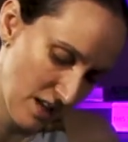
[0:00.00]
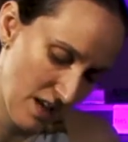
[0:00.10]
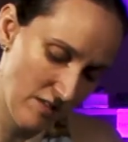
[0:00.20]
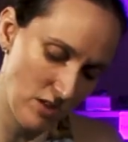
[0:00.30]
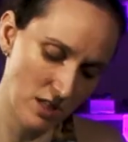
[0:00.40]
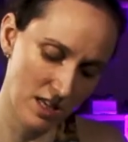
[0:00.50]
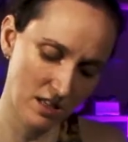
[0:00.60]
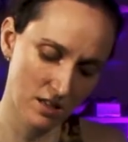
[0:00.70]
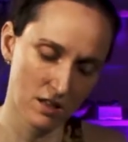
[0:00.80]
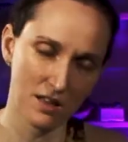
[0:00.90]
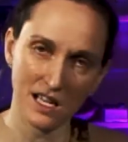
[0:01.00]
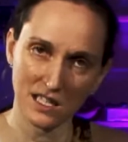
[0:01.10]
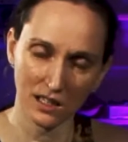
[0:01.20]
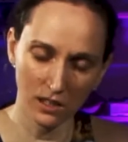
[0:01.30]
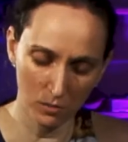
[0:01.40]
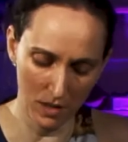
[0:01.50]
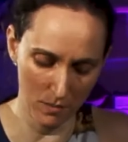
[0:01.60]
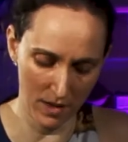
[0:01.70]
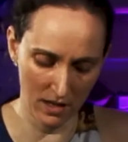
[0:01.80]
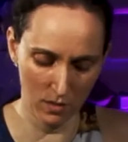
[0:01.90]
If you think that's a little bit
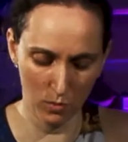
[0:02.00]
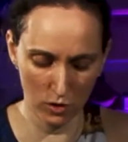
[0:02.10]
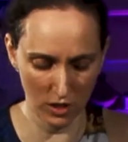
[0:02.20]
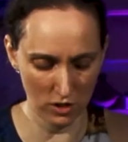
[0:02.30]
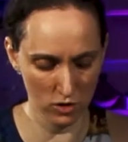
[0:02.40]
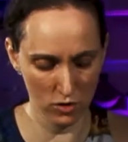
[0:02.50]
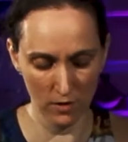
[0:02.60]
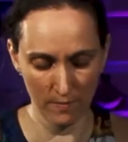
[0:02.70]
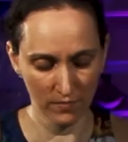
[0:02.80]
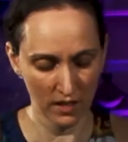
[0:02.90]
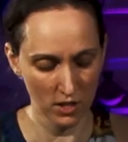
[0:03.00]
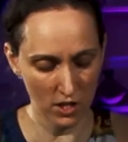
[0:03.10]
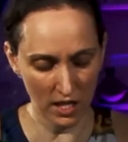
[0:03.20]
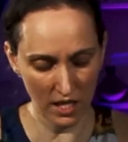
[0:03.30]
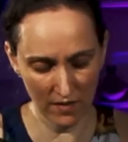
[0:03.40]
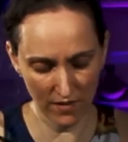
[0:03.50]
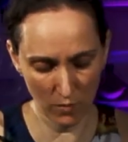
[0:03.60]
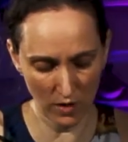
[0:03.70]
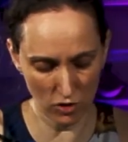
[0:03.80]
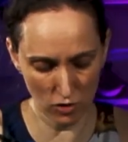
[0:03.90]
big, what do? You can give it a
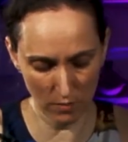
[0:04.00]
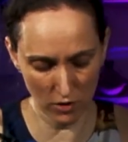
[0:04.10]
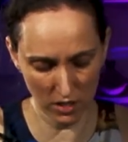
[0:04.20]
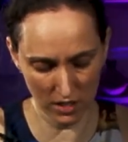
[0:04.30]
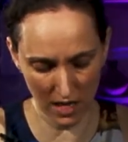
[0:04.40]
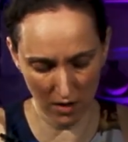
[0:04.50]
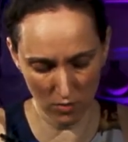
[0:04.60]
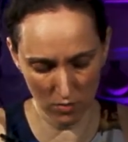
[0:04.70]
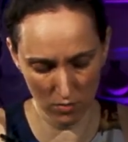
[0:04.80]
wee trim just now,